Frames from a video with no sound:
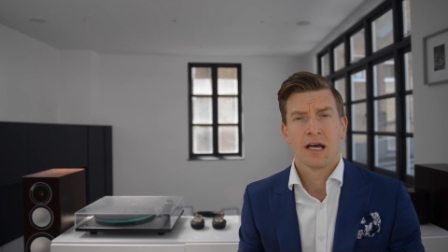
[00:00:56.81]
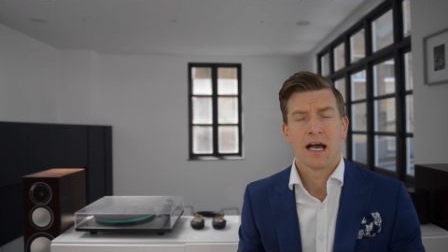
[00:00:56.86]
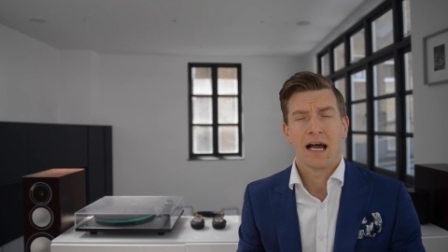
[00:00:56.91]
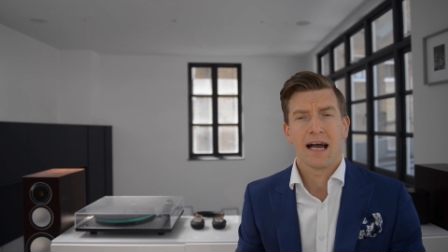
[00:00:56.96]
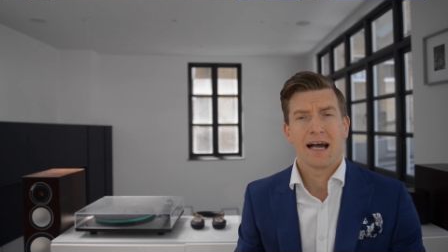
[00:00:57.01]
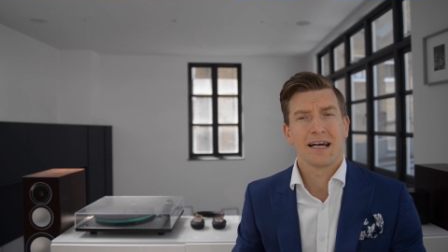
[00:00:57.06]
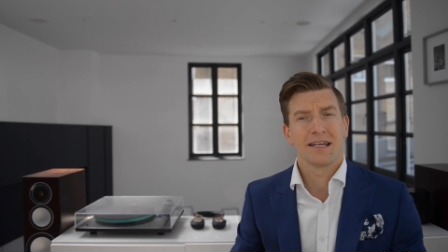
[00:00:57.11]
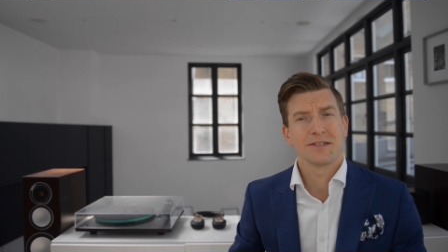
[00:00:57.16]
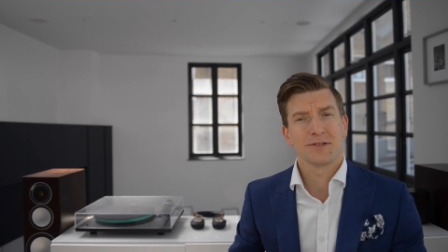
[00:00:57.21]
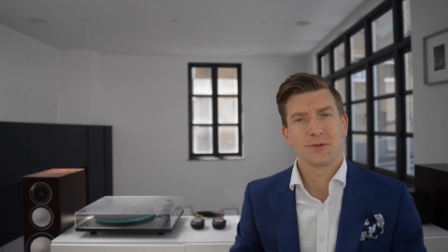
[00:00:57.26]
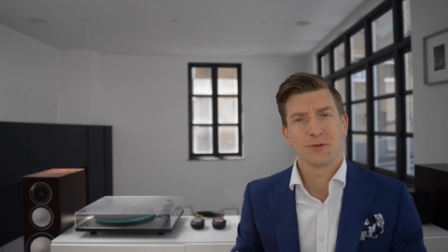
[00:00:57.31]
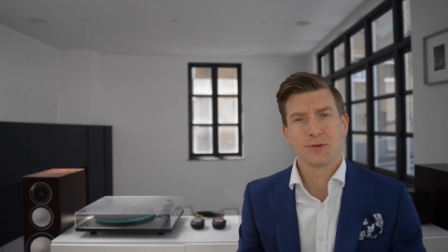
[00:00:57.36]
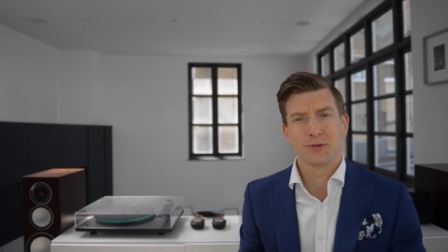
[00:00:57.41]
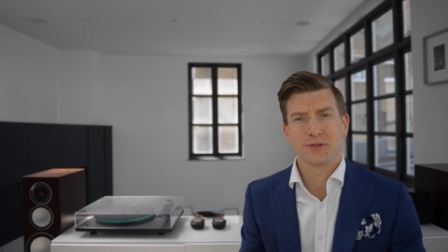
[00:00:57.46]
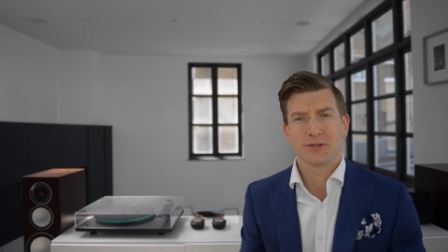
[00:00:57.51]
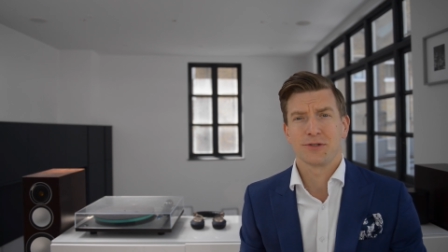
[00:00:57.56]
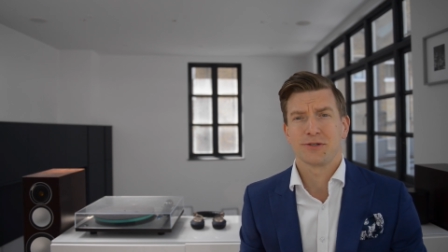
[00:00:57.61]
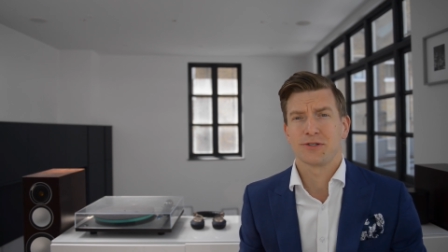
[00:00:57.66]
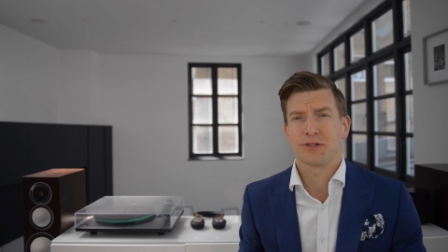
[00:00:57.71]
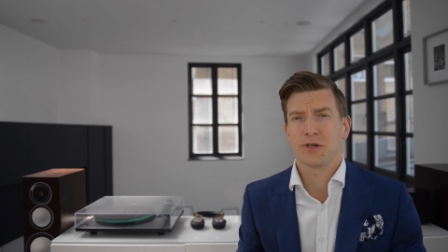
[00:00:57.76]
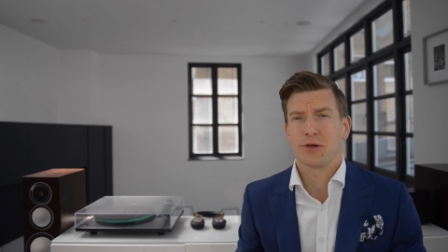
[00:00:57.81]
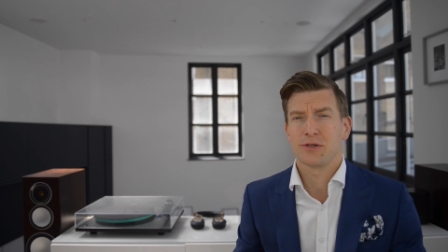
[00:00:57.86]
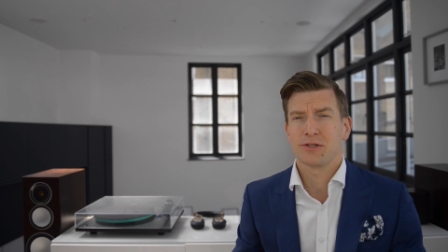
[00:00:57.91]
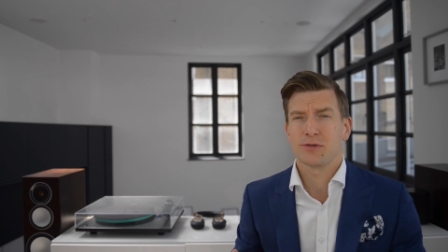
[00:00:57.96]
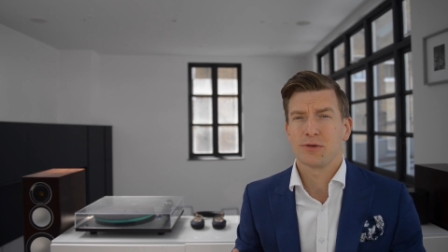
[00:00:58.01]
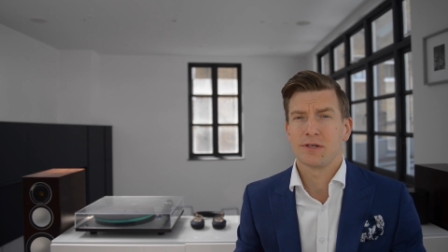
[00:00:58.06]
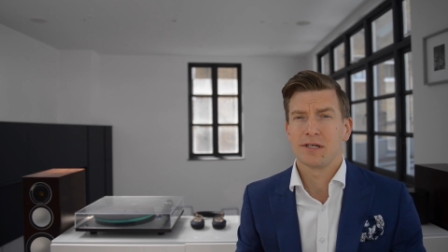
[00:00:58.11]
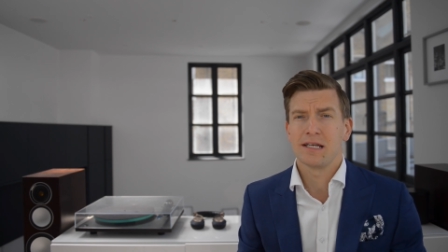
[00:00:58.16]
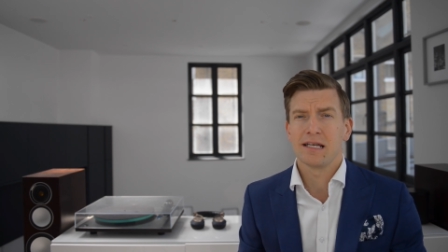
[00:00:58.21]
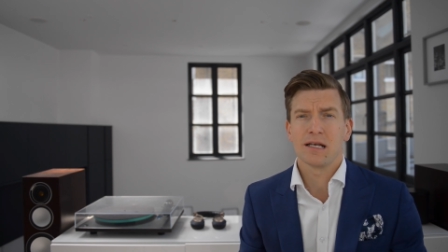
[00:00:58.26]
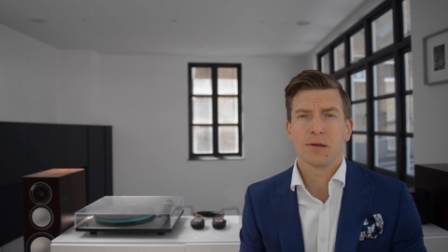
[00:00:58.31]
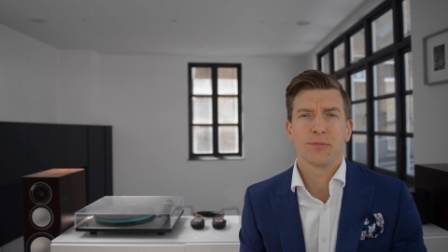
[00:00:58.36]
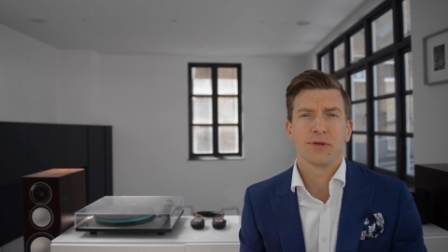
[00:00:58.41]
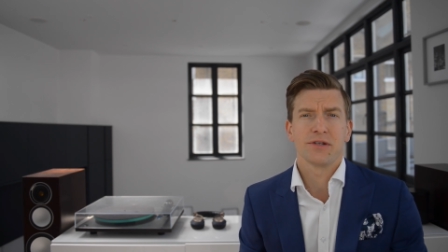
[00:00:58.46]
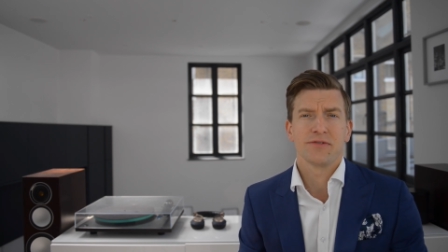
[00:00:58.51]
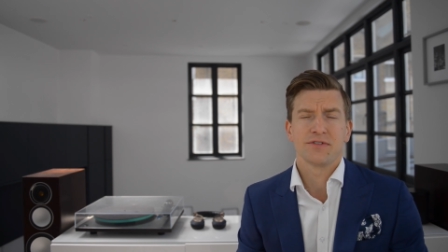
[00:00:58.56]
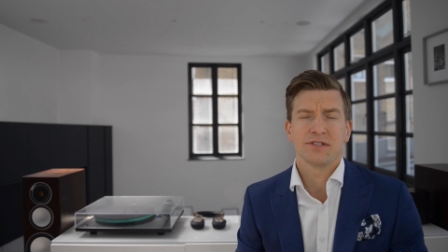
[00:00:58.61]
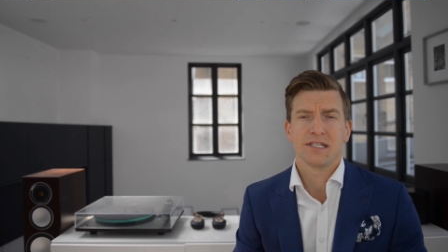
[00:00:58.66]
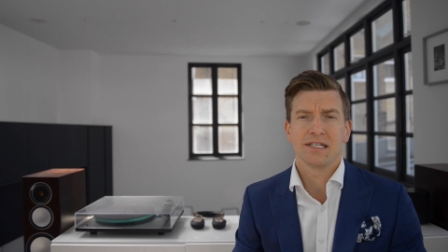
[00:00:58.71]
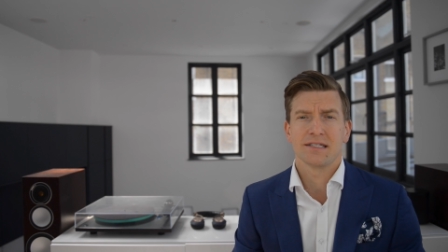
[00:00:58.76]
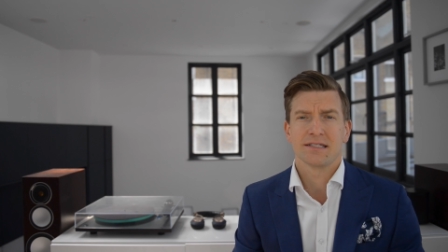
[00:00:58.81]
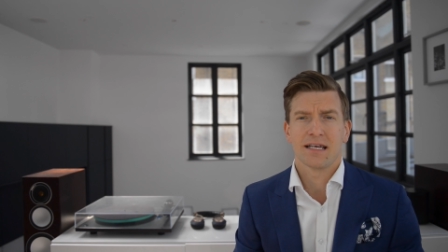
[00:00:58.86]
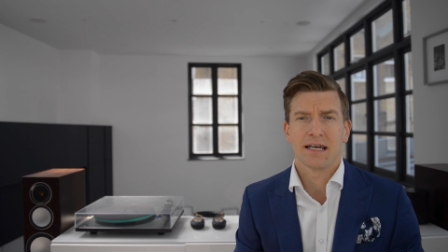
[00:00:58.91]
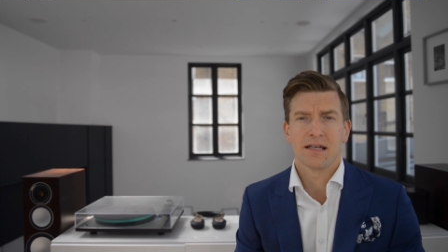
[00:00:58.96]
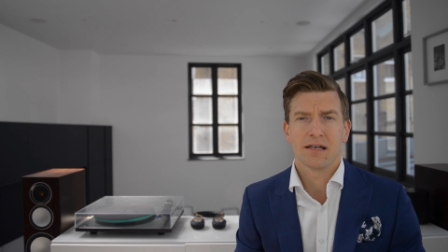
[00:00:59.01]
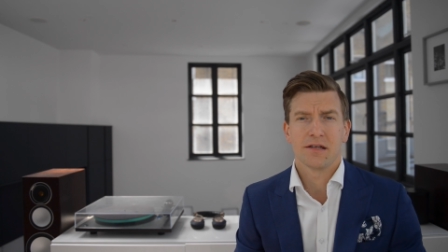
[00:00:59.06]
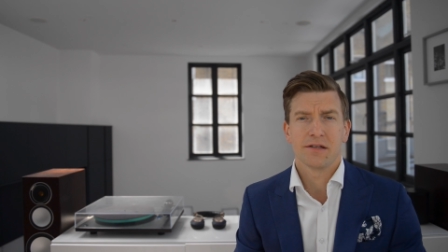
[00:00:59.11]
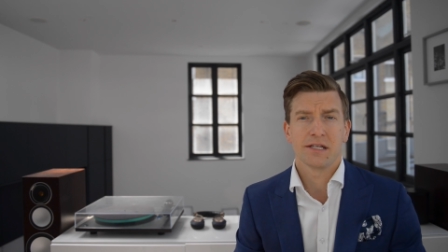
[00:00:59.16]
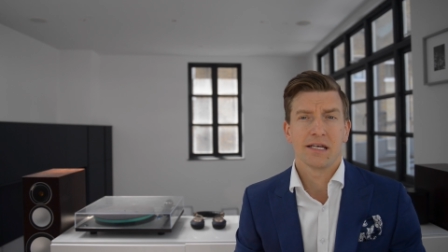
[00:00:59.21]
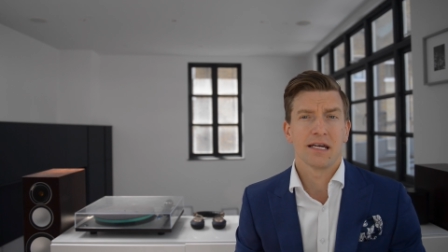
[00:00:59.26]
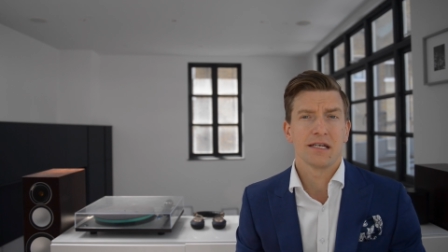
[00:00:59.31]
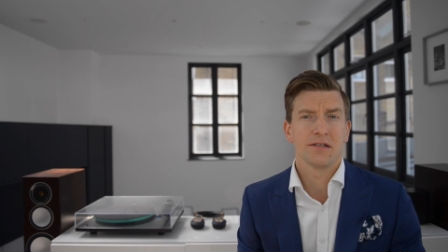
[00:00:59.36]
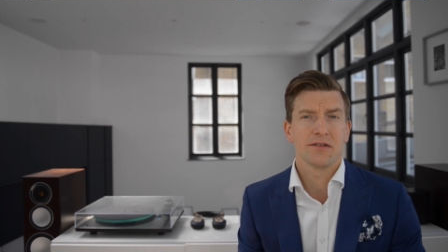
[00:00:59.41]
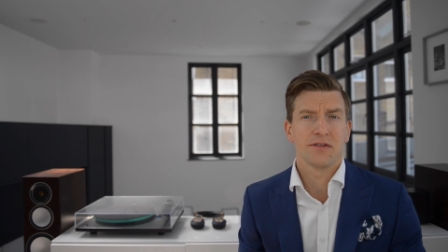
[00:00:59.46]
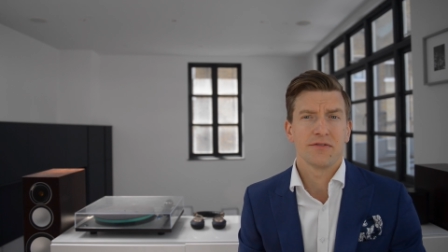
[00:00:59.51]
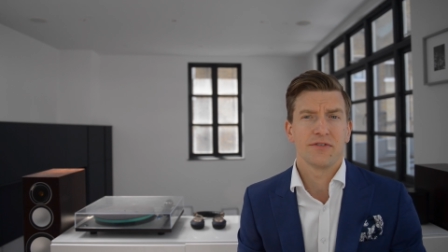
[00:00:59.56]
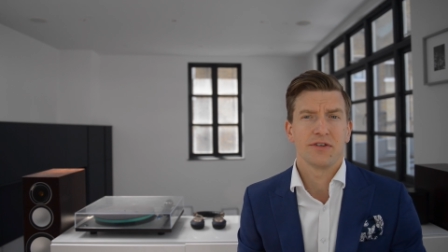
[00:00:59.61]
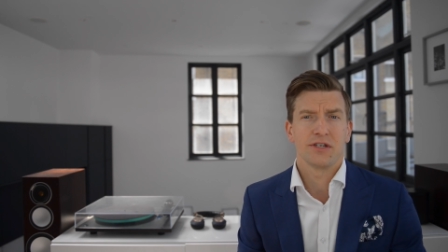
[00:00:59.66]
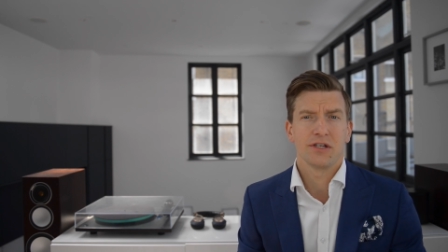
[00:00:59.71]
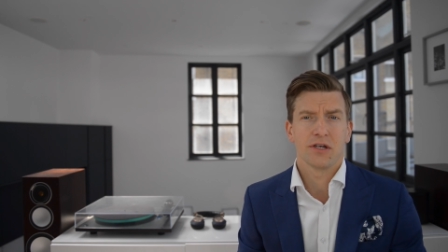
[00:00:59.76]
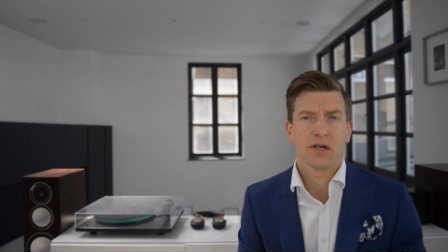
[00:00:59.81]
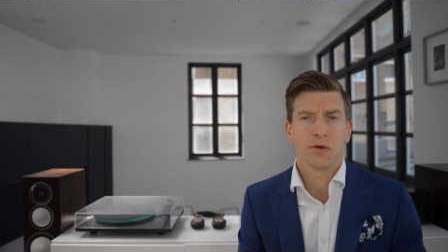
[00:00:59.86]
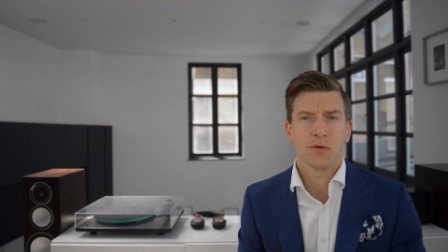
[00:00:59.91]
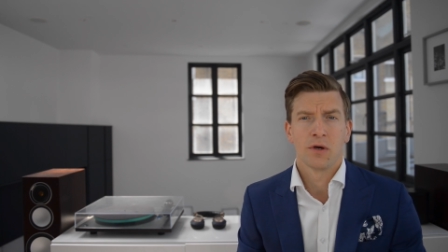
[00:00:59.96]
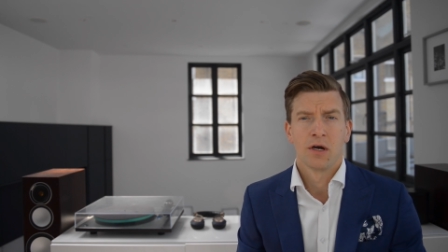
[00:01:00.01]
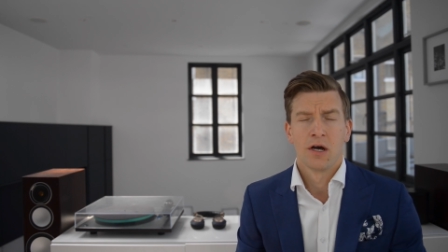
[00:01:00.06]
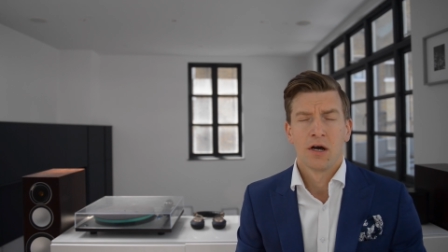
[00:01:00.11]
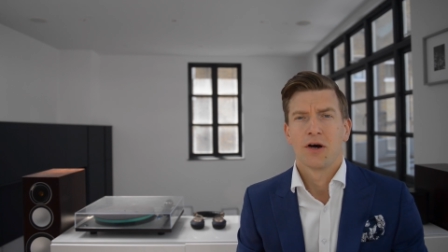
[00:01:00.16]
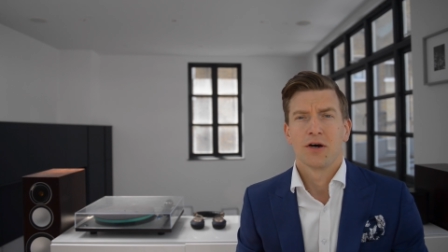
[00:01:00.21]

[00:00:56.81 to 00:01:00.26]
and also to go into a little bit of detail at the end of the video